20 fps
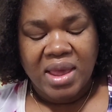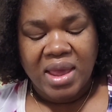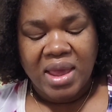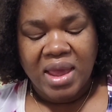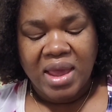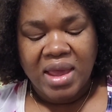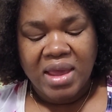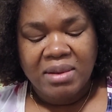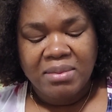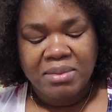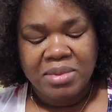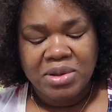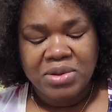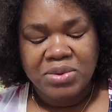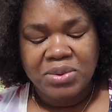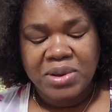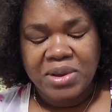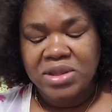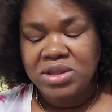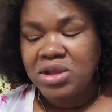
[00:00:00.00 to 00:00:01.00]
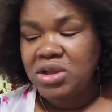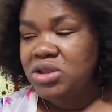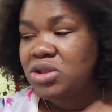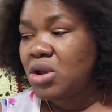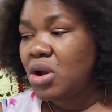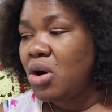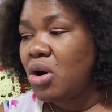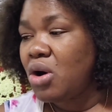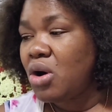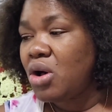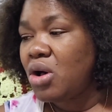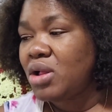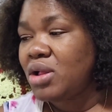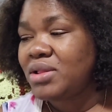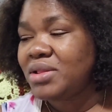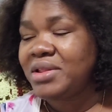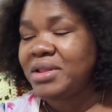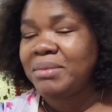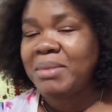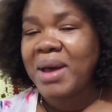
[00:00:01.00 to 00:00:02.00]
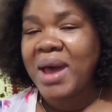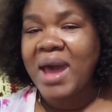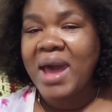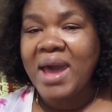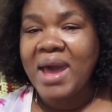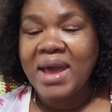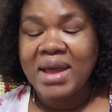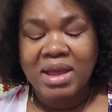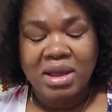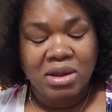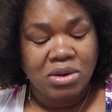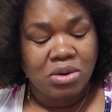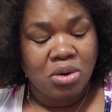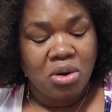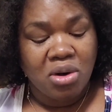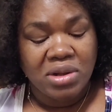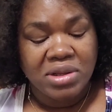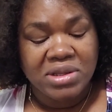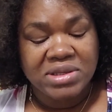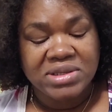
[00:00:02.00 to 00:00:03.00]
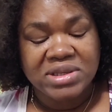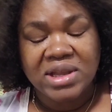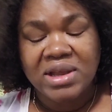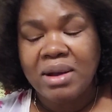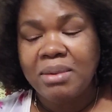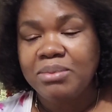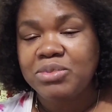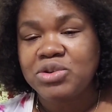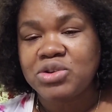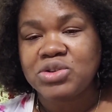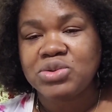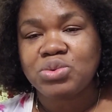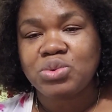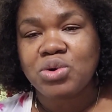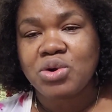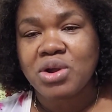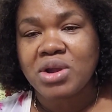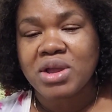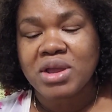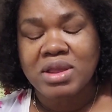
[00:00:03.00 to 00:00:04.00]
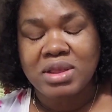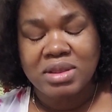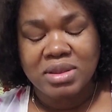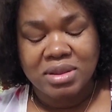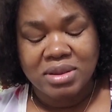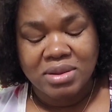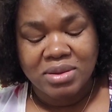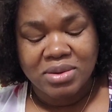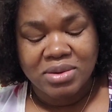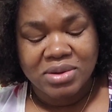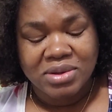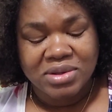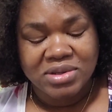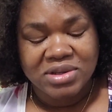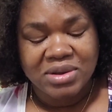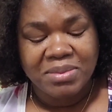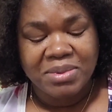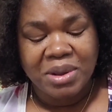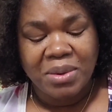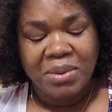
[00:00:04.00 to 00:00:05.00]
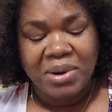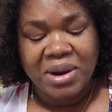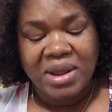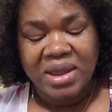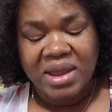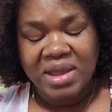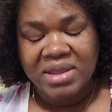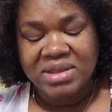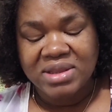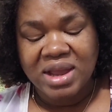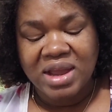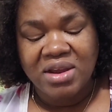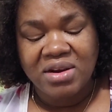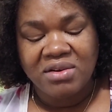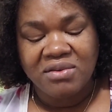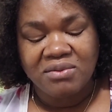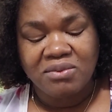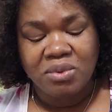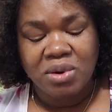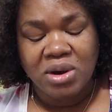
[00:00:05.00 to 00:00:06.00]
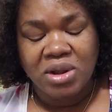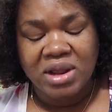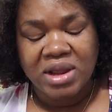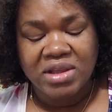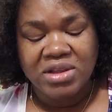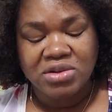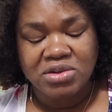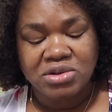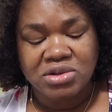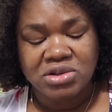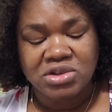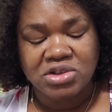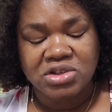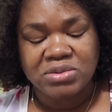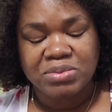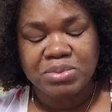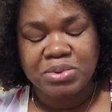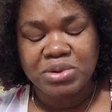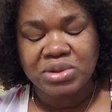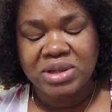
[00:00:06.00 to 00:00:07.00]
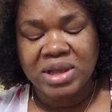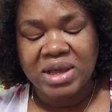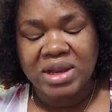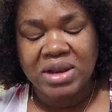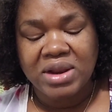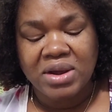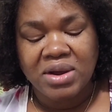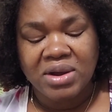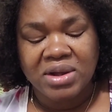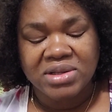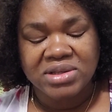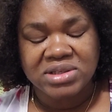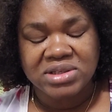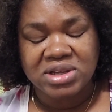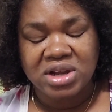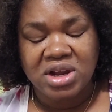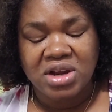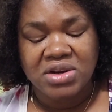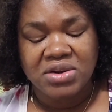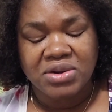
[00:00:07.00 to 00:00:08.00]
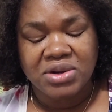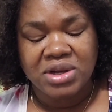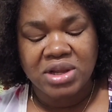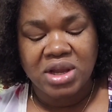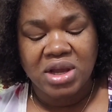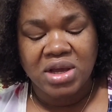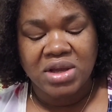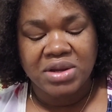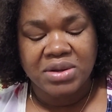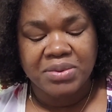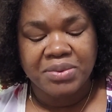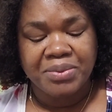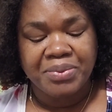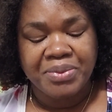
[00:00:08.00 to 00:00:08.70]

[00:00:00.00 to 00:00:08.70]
And between the doll, the bag, and all these things, I'm just working. Sometimes when I get tired of one, I just put that down and start on the other.